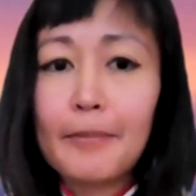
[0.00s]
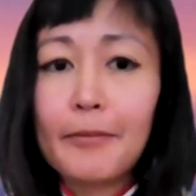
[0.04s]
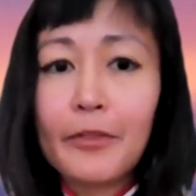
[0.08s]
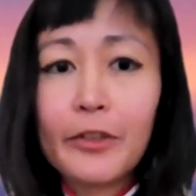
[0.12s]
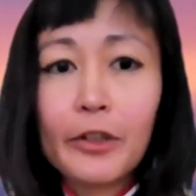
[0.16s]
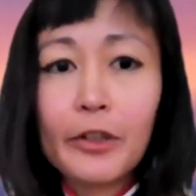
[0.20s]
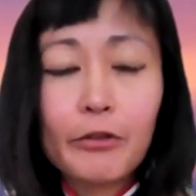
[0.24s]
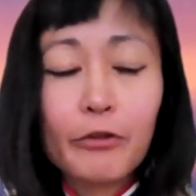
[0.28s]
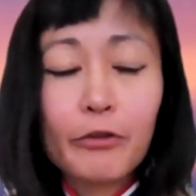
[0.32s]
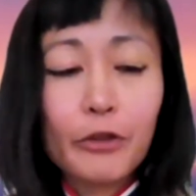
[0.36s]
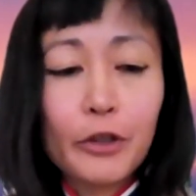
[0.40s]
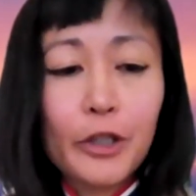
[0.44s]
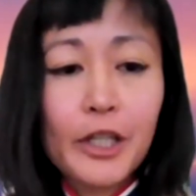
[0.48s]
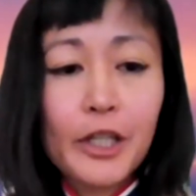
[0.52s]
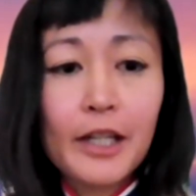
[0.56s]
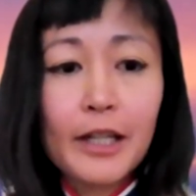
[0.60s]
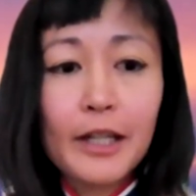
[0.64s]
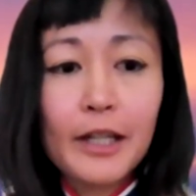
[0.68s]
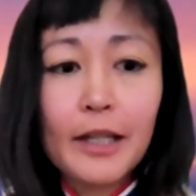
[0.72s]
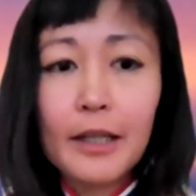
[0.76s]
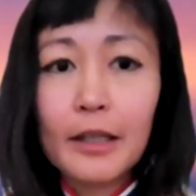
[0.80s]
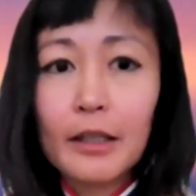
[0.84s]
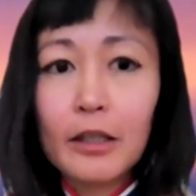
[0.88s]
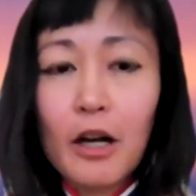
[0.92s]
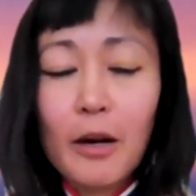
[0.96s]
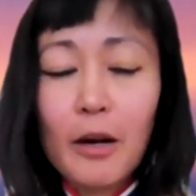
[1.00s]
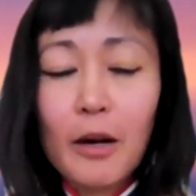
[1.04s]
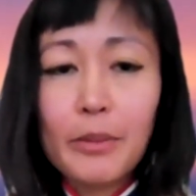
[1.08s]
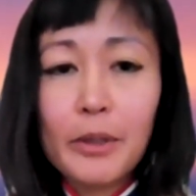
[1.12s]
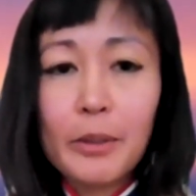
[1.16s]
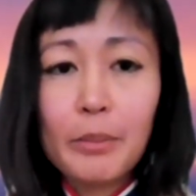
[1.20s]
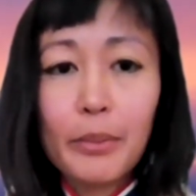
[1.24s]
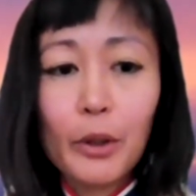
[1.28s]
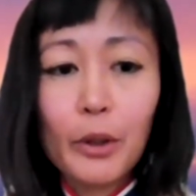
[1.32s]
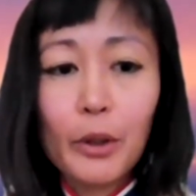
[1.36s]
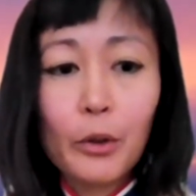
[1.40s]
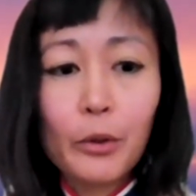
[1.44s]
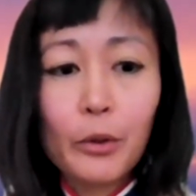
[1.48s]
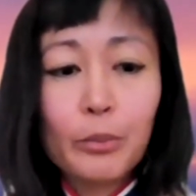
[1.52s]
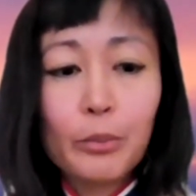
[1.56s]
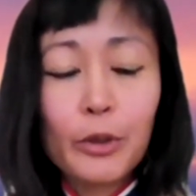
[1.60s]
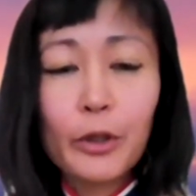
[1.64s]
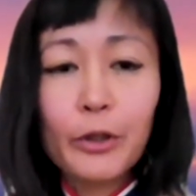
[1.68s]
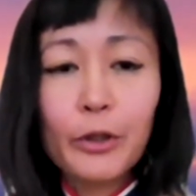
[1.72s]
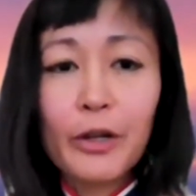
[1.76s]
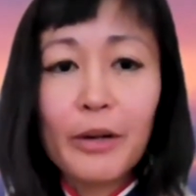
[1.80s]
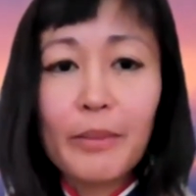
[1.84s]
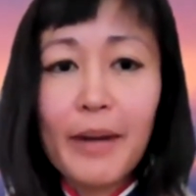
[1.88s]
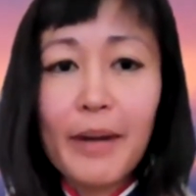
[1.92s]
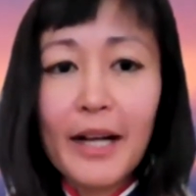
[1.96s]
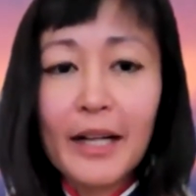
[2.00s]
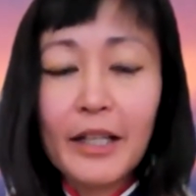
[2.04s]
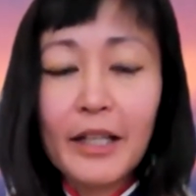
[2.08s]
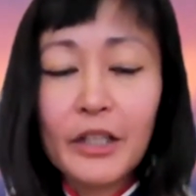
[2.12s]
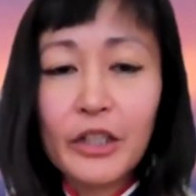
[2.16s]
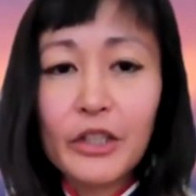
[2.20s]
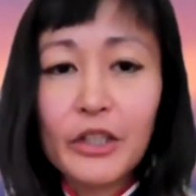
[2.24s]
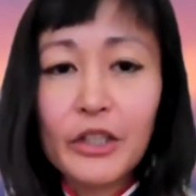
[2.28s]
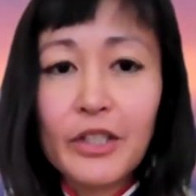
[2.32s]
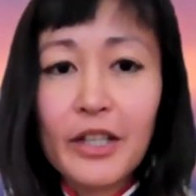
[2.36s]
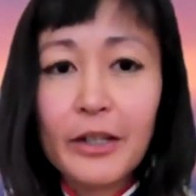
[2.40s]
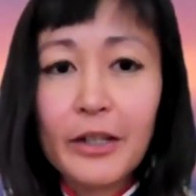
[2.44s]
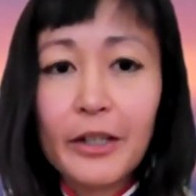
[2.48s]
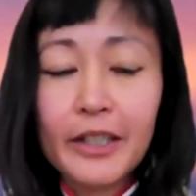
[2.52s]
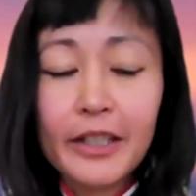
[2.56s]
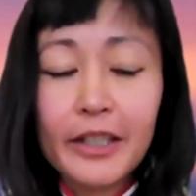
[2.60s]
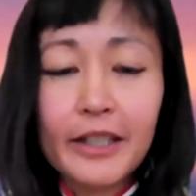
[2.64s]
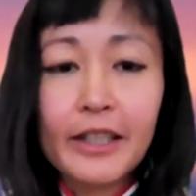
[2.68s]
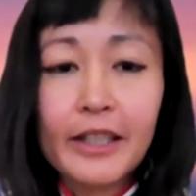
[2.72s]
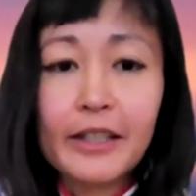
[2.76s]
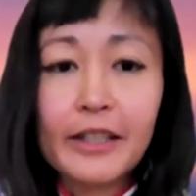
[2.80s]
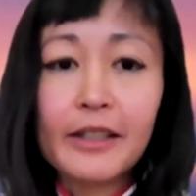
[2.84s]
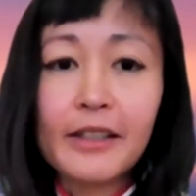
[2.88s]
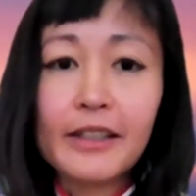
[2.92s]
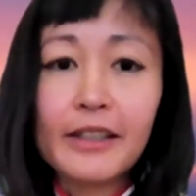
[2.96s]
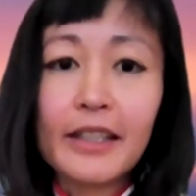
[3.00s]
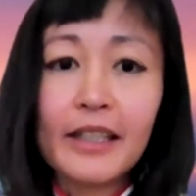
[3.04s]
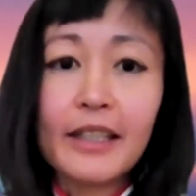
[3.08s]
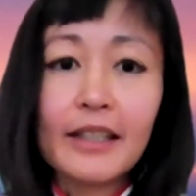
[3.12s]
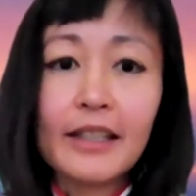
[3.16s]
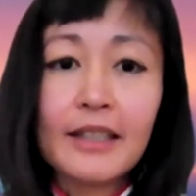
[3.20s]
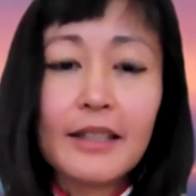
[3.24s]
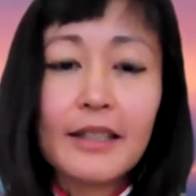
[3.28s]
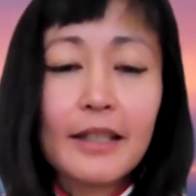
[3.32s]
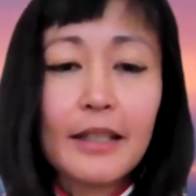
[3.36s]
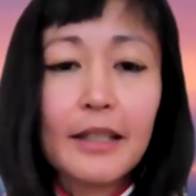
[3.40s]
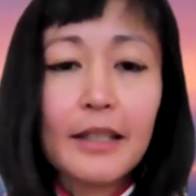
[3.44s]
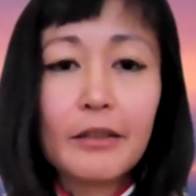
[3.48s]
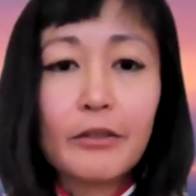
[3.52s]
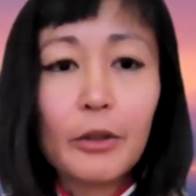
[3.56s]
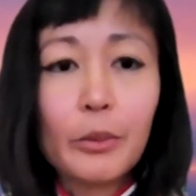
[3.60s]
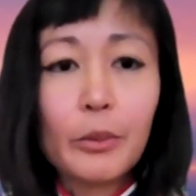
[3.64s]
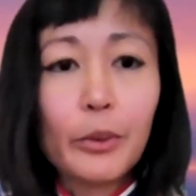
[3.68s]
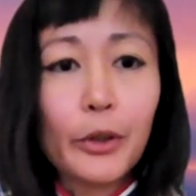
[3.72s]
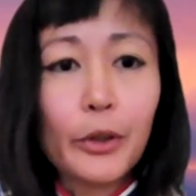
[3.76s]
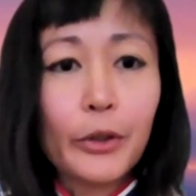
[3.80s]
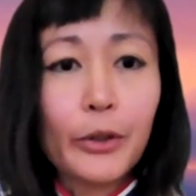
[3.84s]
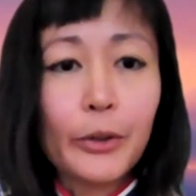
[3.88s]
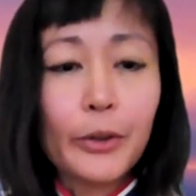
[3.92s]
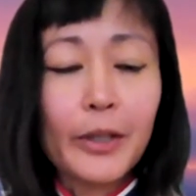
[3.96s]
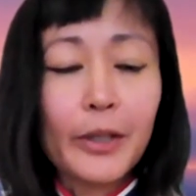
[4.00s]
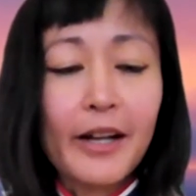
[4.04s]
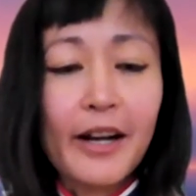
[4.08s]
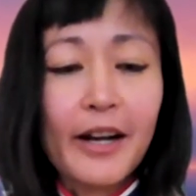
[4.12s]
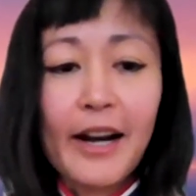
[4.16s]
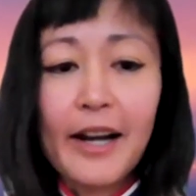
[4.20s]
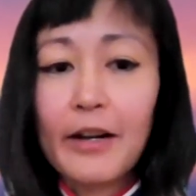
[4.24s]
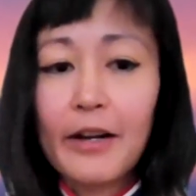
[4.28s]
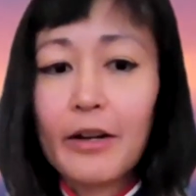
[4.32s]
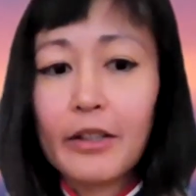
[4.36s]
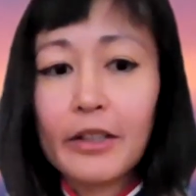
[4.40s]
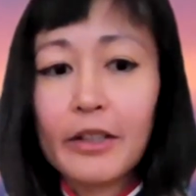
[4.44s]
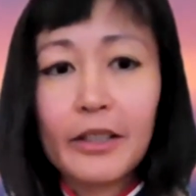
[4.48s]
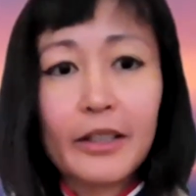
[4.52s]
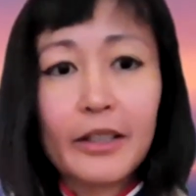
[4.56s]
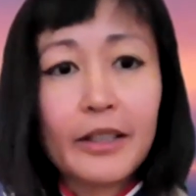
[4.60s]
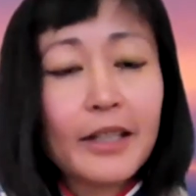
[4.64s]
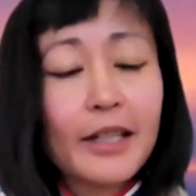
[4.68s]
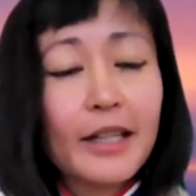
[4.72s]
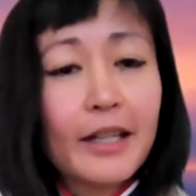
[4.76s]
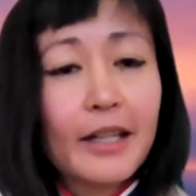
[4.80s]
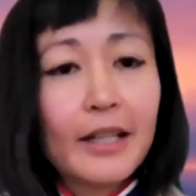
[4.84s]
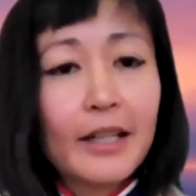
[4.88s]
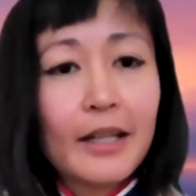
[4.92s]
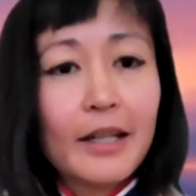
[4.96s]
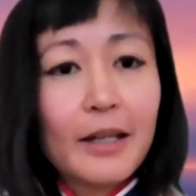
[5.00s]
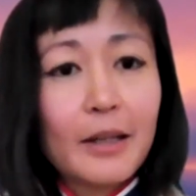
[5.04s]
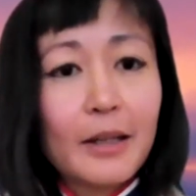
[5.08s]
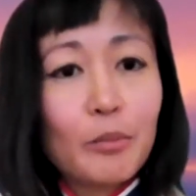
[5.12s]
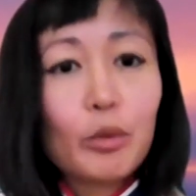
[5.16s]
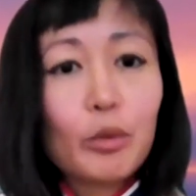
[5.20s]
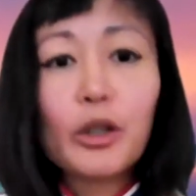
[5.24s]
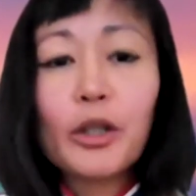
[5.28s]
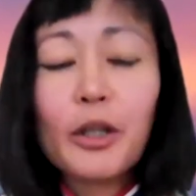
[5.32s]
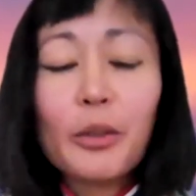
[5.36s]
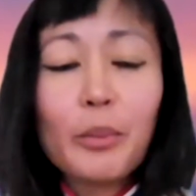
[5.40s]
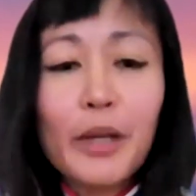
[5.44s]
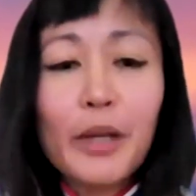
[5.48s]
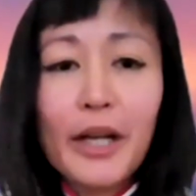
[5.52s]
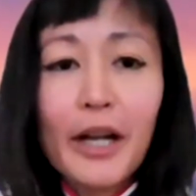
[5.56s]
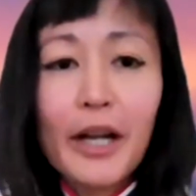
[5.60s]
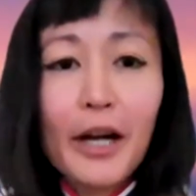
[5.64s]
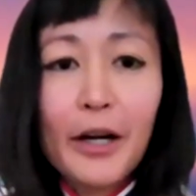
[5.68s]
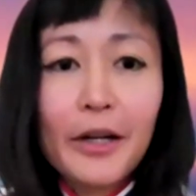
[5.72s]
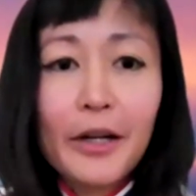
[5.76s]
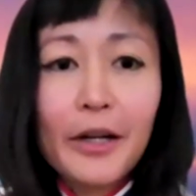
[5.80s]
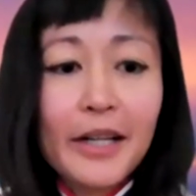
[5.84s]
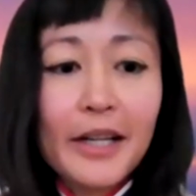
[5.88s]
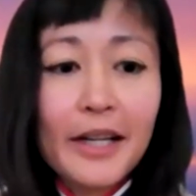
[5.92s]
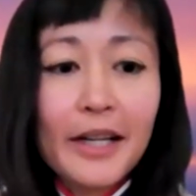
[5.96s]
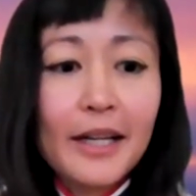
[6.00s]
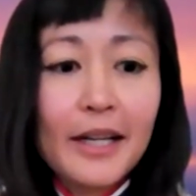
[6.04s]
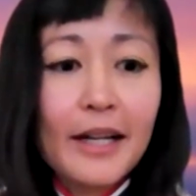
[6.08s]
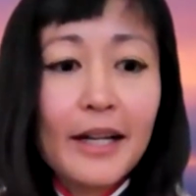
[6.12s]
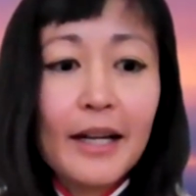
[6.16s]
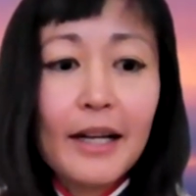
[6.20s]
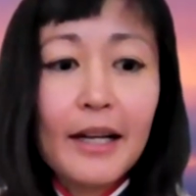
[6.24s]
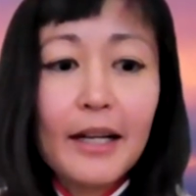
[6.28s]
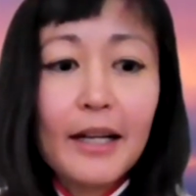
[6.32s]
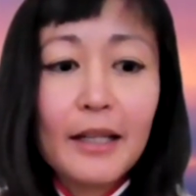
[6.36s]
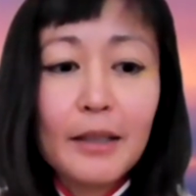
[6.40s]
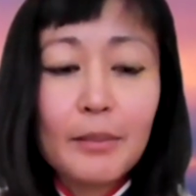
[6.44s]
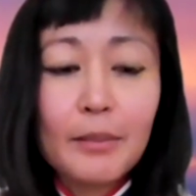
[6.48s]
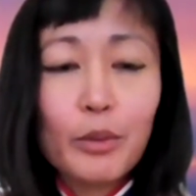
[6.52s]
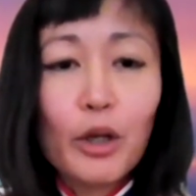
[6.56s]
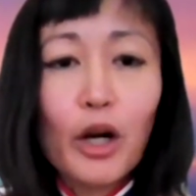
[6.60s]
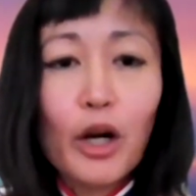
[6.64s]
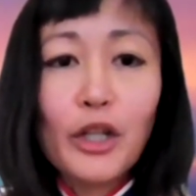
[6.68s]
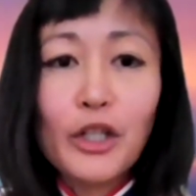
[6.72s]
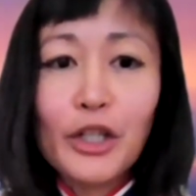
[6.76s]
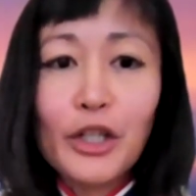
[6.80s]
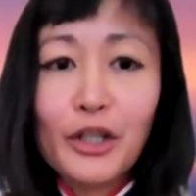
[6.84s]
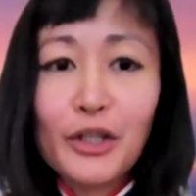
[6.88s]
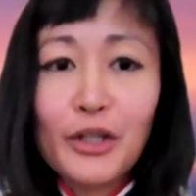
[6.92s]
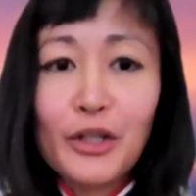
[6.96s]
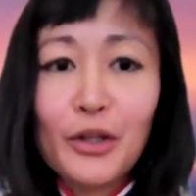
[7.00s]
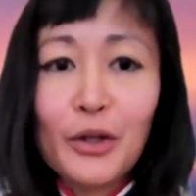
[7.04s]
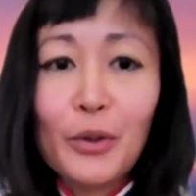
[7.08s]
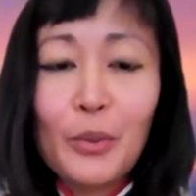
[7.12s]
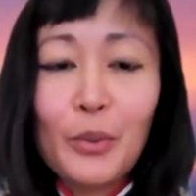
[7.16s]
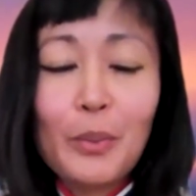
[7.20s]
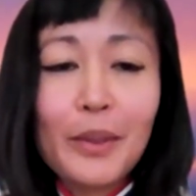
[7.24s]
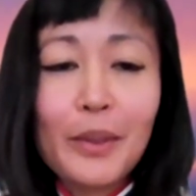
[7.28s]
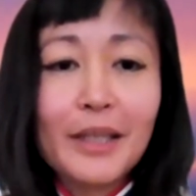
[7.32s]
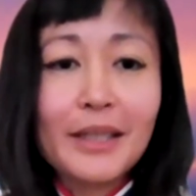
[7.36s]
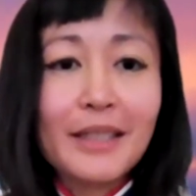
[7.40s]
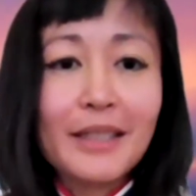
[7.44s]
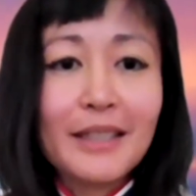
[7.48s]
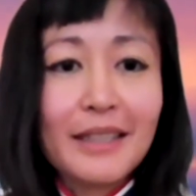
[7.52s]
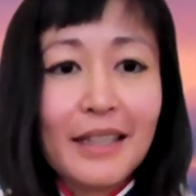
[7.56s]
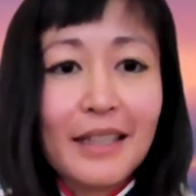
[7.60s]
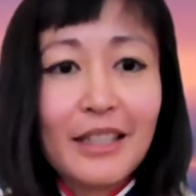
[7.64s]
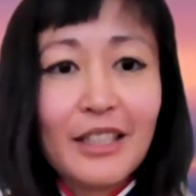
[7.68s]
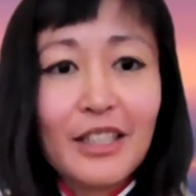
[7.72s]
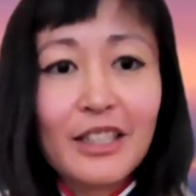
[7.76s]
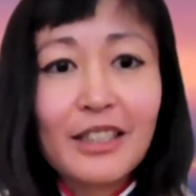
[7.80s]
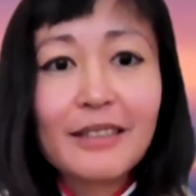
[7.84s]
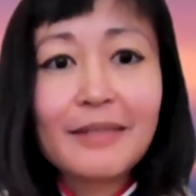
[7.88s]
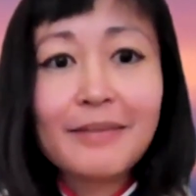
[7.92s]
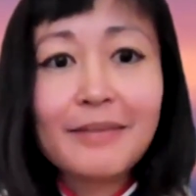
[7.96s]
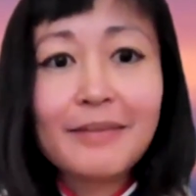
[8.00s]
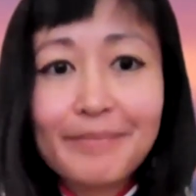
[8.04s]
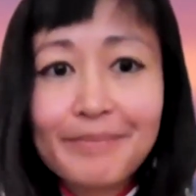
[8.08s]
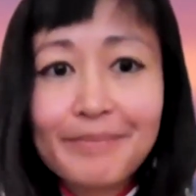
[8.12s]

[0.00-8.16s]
feel free to copy both program managers at the Hill and Roberto and I on a preliminary project scoping discussion.